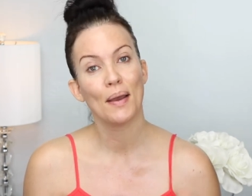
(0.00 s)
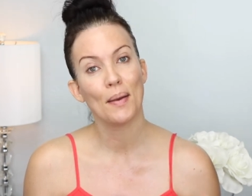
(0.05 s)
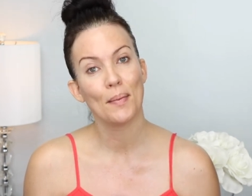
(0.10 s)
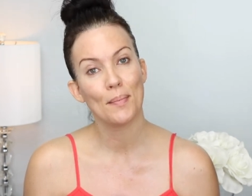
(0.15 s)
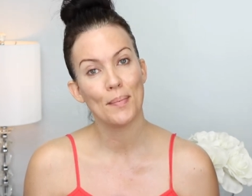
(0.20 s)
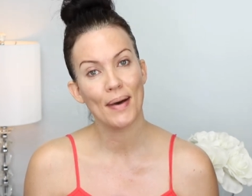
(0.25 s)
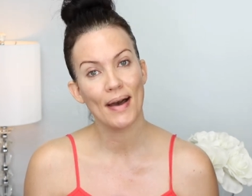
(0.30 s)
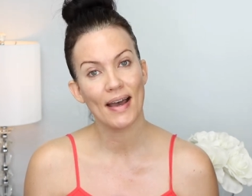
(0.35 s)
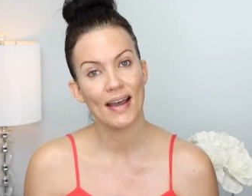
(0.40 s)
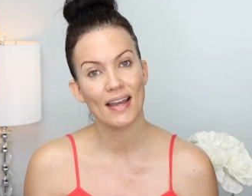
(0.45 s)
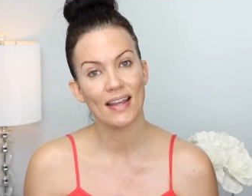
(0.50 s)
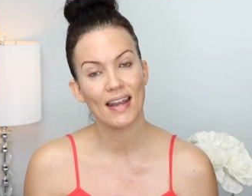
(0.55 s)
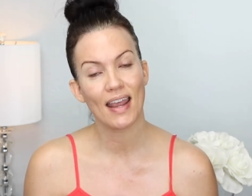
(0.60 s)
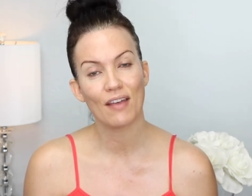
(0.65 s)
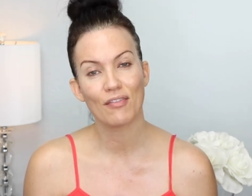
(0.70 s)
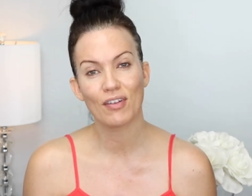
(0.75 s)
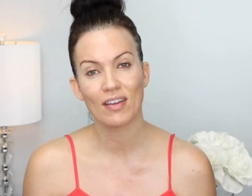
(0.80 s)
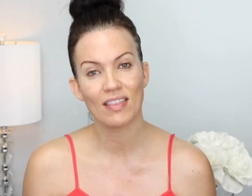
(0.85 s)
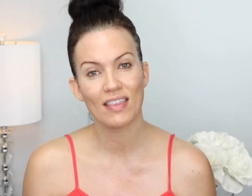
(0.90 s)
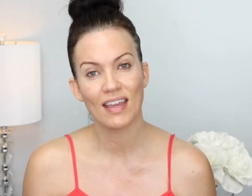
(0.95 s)
But
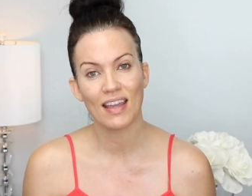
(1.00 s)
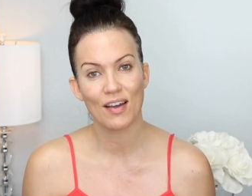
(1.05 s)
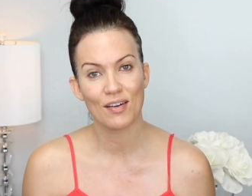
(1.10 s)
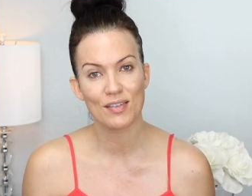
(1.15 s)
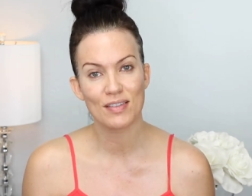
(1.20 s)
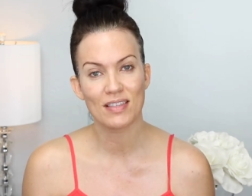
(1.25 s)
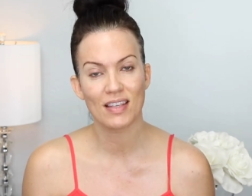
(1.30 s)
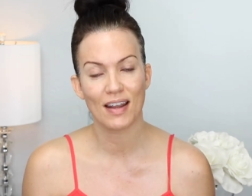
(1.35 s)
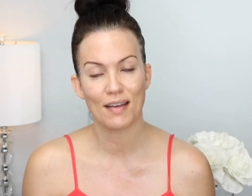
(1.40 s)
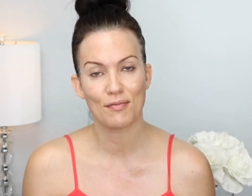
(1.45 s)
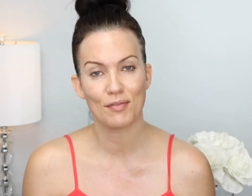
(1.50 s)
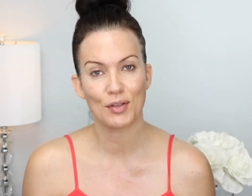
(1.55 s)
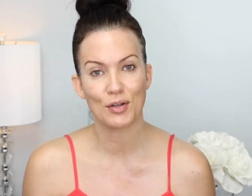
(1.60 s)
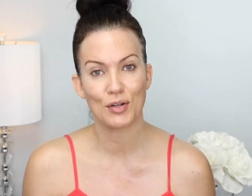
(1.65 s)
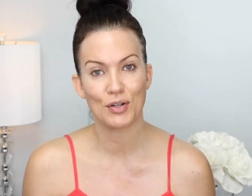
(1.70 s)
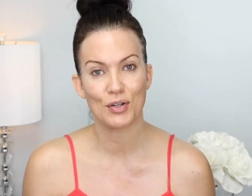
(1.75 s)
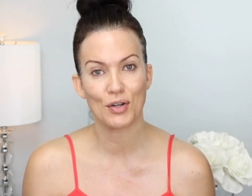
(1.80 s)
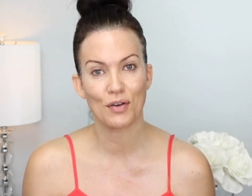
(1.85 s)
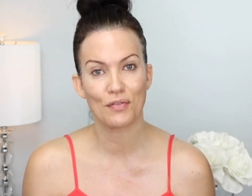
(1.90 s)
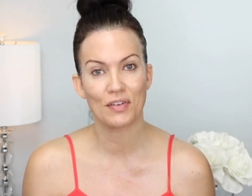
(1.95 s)
everything else that I've
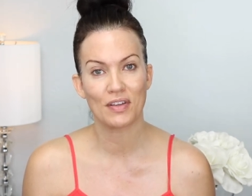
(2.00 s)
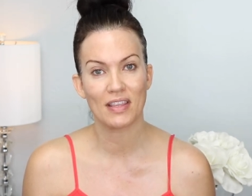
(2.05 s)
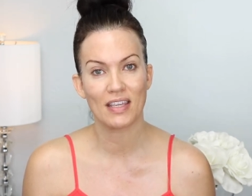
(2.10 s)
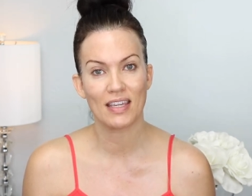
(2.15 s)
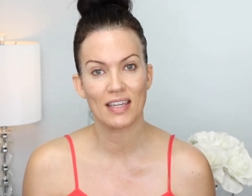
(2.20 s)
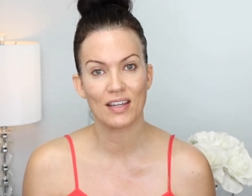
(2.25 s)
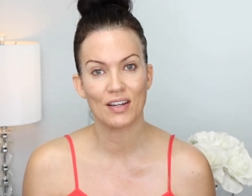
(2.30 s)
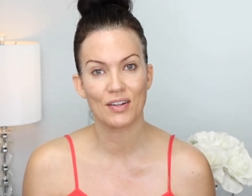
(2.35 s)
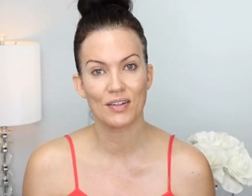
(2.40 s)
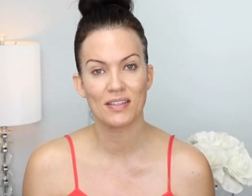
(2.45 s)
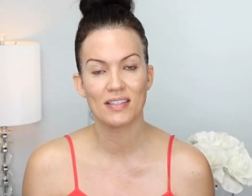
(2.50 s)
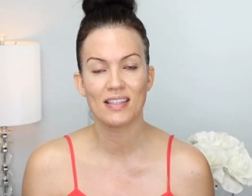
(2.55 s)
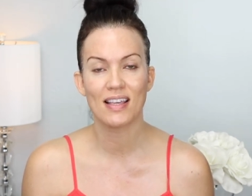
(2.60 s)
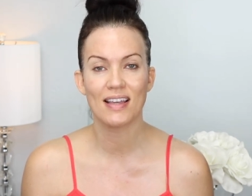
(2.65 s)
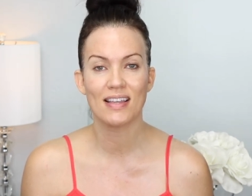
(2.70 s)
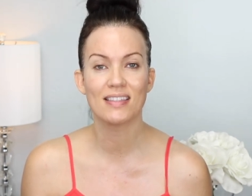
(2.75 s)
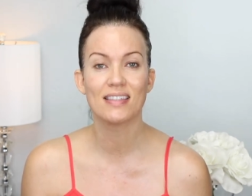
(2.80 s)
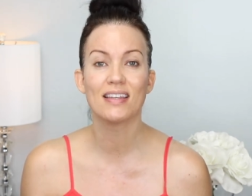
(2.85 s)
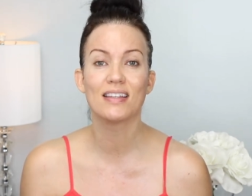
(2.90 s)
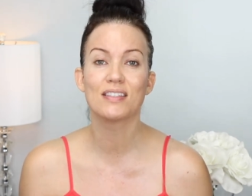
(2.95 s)
learned over the years
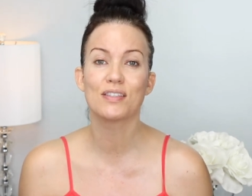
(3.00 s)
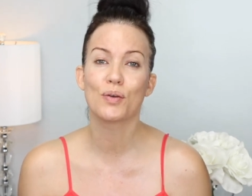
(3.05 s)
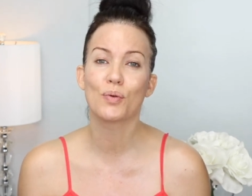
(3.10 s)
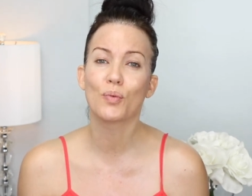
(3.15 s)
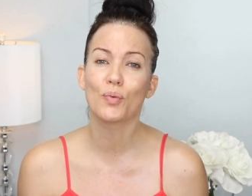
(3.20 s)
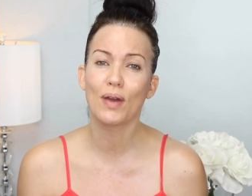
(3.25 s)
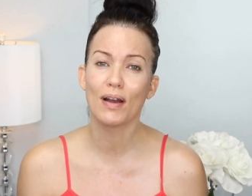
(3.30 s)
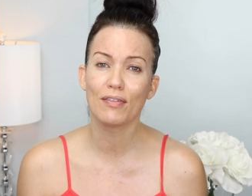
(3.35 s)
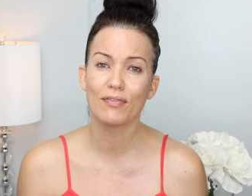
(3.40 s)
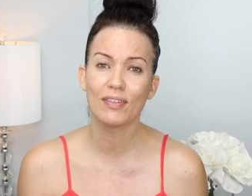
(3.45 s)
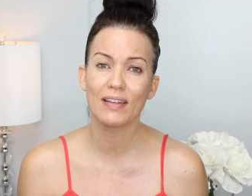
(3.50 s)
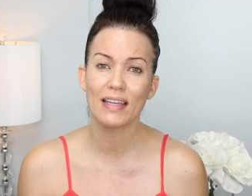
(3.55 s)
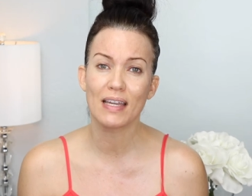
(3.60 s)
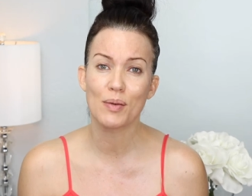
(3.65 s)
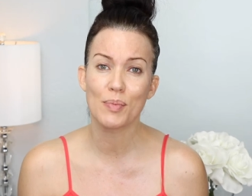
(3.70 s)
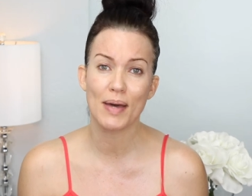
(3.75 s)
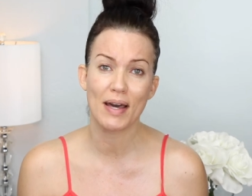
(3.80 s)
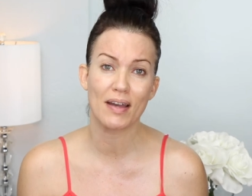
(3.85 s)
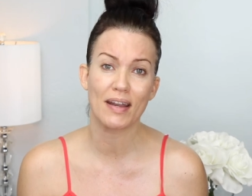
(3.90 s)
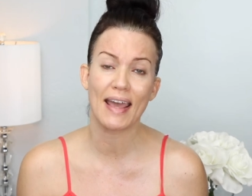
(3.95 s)
says it's roughly
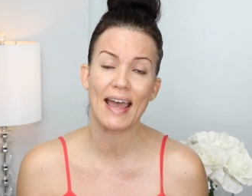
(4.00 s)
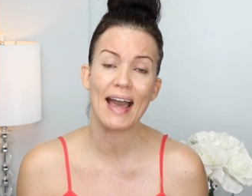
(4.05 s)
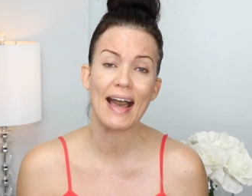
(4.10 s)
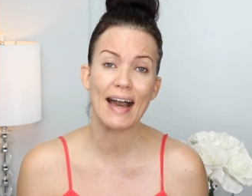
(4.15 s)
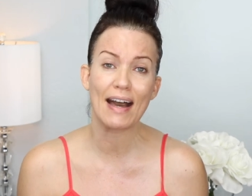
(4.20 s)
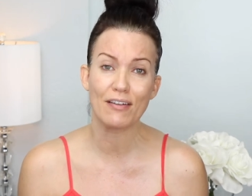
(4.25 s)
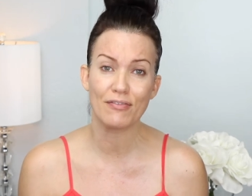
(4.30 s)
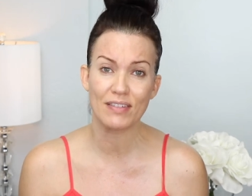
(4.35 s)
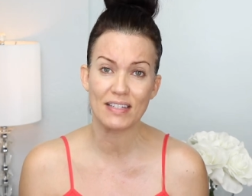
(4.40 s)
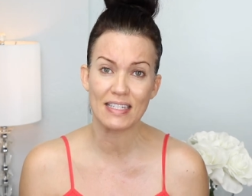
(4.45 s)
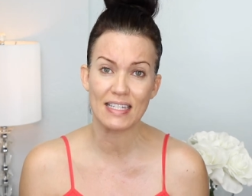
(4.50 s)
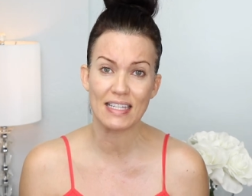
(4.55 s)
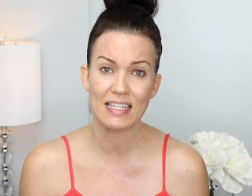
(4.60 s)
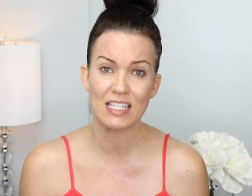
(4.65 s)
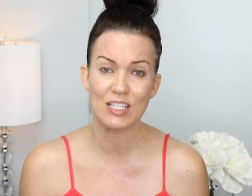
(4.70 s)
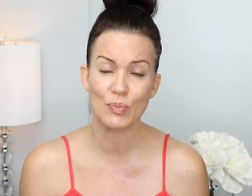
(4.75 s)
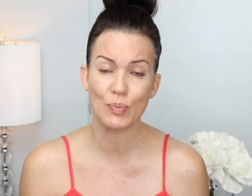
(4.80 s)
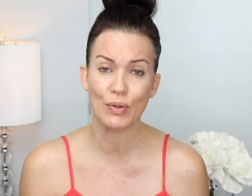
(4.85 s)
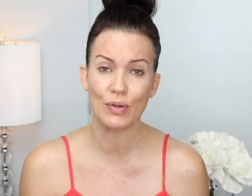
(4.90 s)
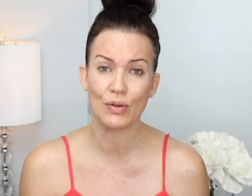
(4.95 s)
about 1/2
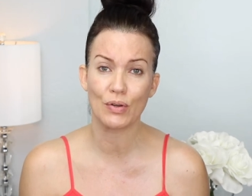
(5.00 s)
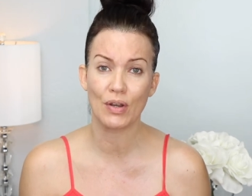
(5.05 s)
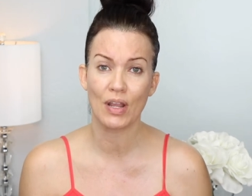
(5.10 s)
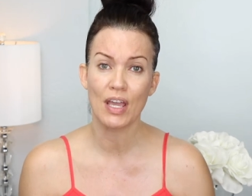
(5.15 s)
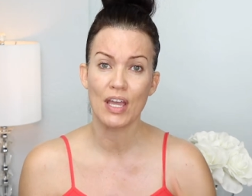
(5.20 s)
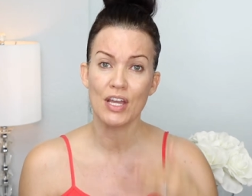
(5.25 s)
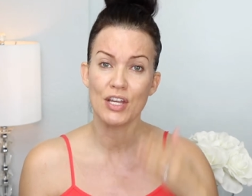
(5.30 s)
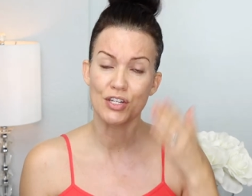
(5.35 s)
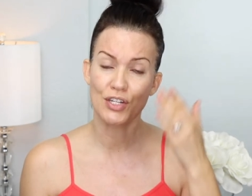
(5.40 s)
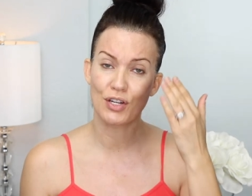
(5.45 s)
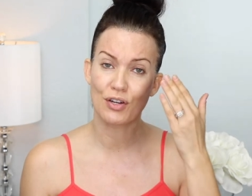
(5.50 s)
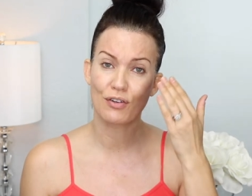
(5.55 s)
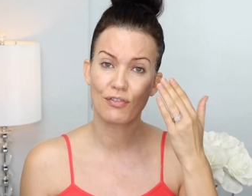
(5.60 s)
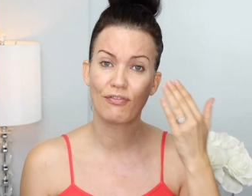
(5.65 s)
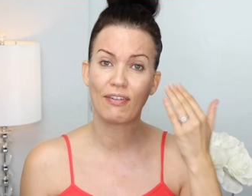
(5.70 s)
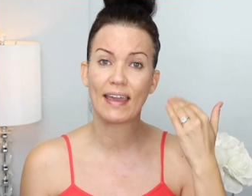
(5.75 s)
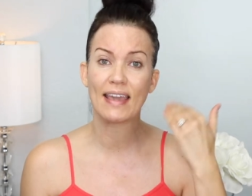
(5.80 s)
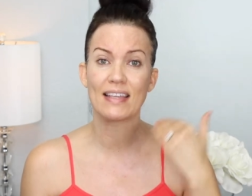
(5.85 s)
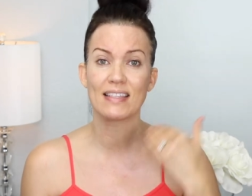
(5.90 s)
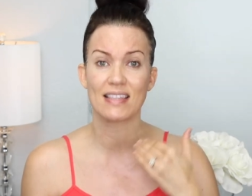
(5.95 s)
teaspoon to your
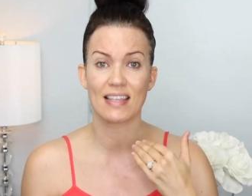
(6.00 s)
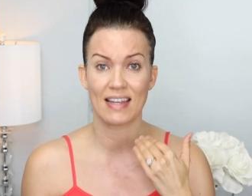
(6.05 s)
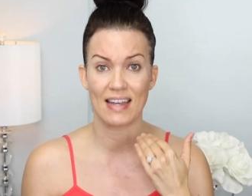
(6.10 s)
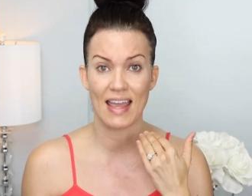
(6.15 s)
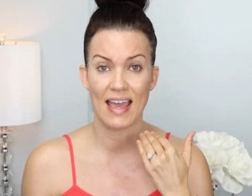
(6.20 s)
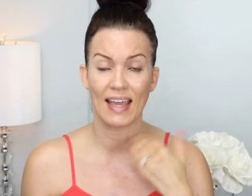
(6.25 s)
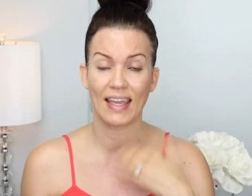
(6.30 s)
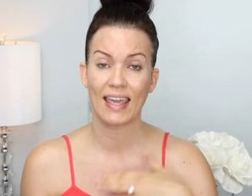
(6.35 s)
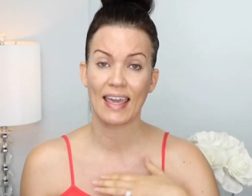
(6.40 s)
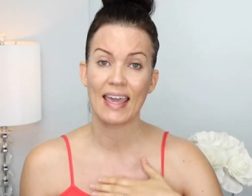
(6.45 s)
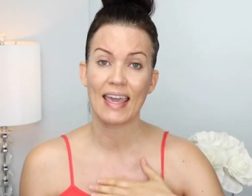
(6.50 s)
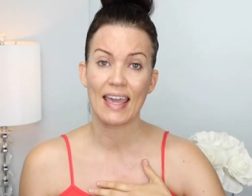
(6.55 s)
face, neck,